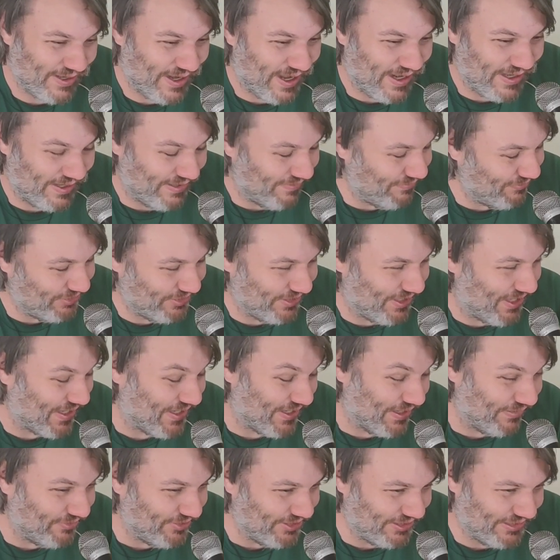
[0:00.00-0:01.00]
love to.
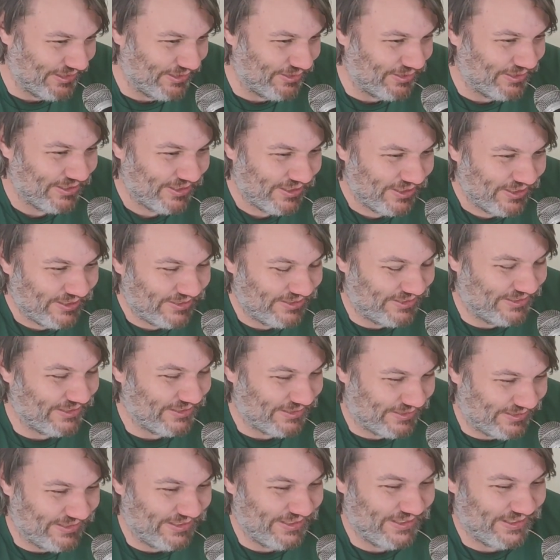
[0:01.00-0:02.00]
I'd love to see
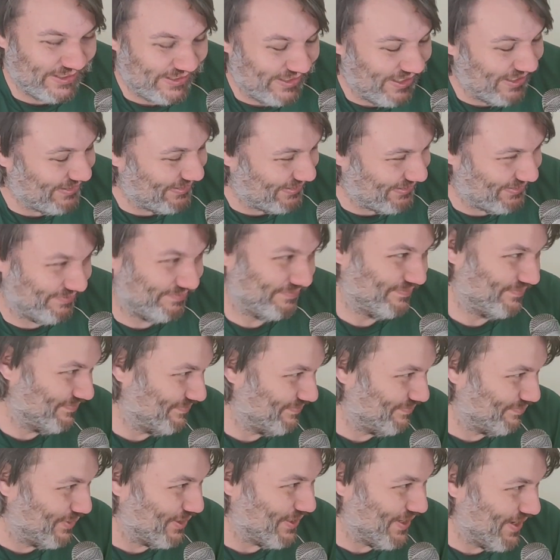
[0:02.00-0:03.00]
the next
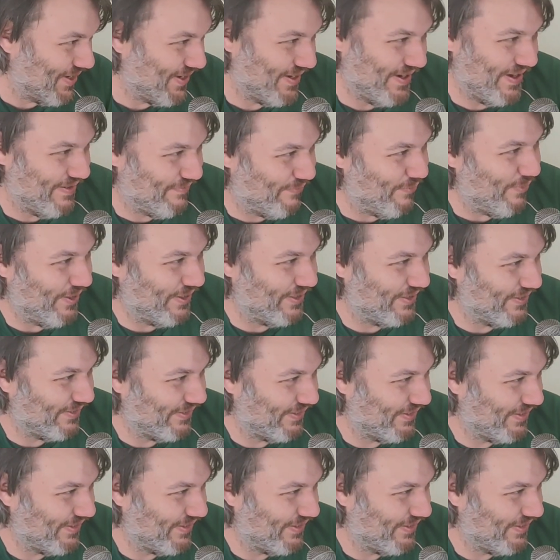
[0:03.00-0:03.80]
McLaren F1.